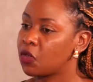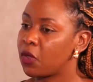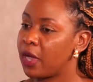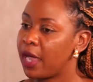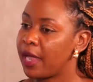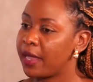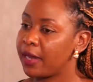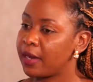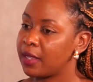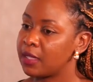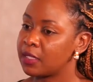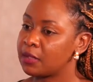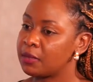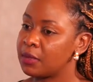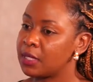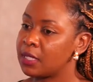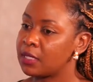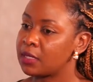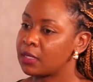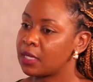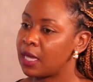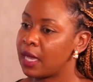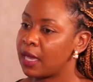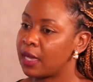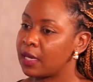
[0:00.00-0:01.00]
I rates
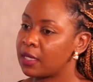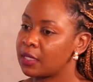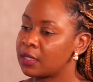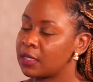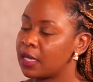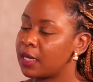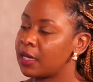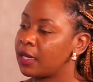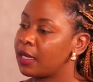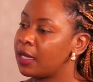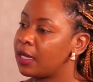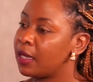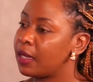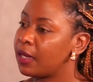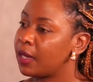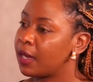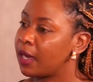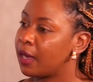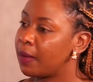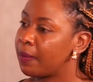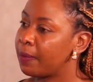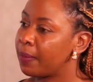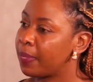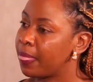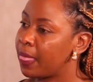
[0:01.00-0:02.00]
means it's an
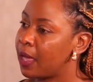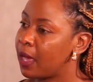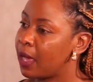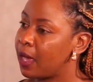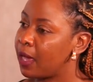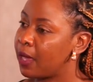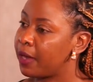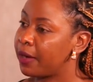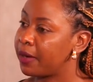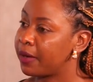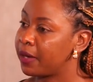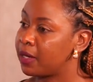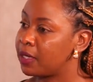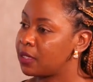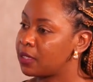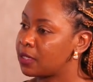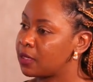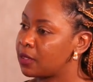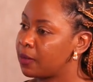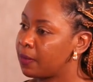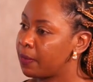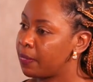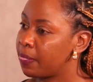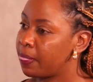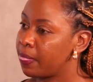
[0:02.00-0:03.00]
income rate.
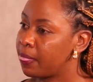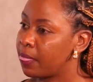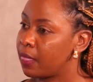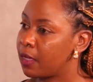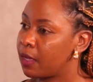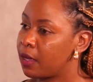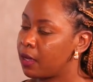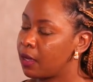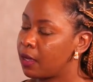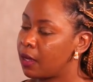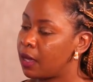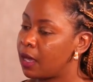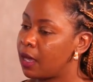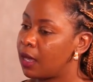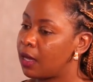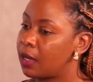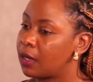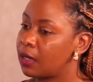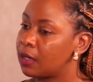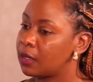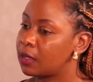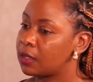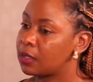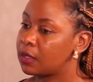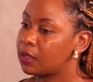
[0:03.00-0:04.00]

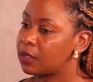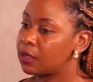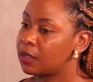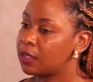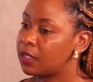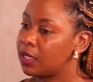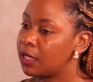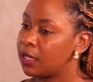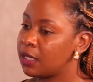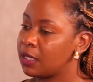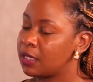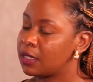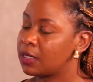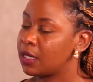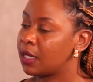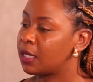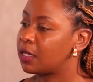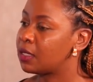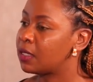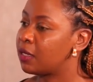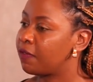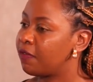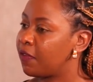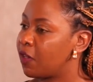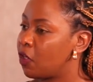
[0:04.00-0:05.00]
D is a
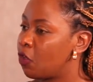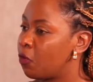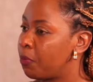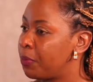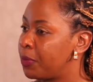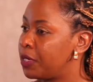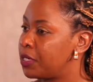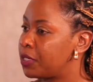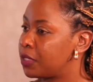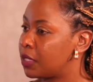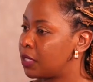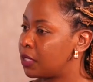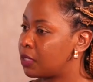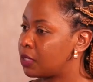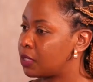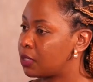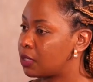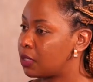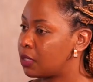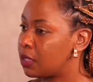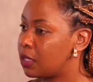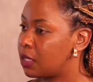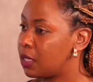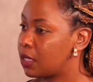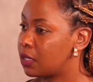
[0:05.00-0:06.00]
development
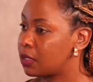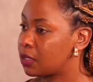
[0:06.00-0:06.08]
rate. Yes.